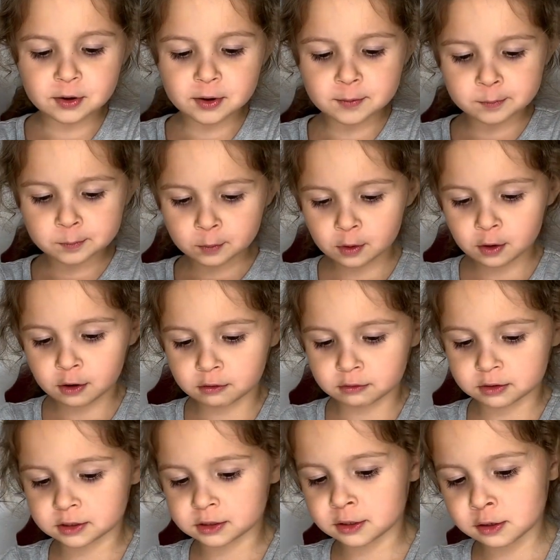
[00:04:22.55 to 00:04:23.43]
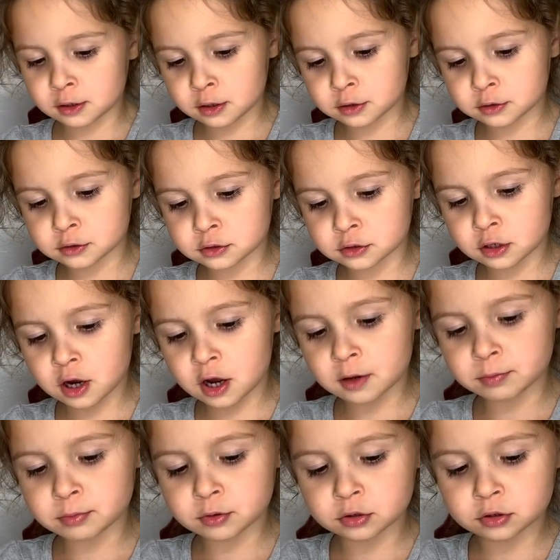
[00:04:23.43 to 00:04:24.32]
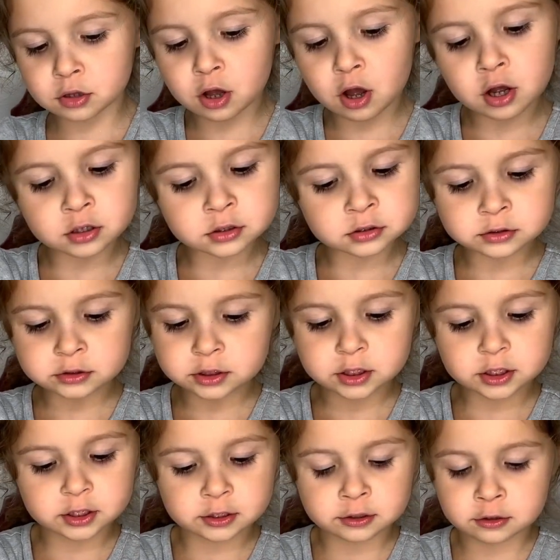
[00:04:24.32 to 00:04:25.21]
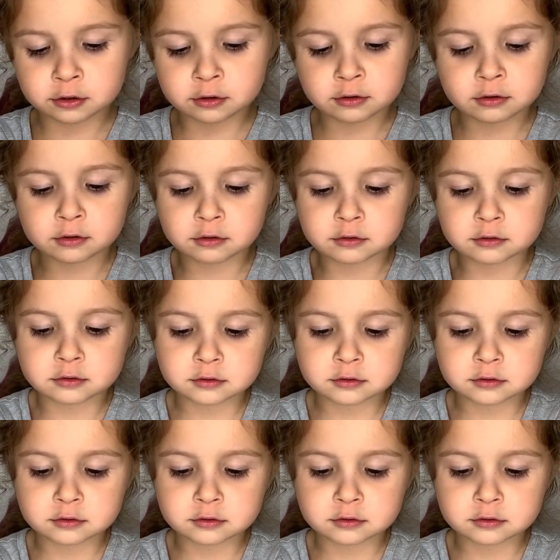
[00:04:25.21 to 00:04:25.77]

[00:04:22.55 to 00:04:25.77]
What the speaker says: purple. And it's not belongs here.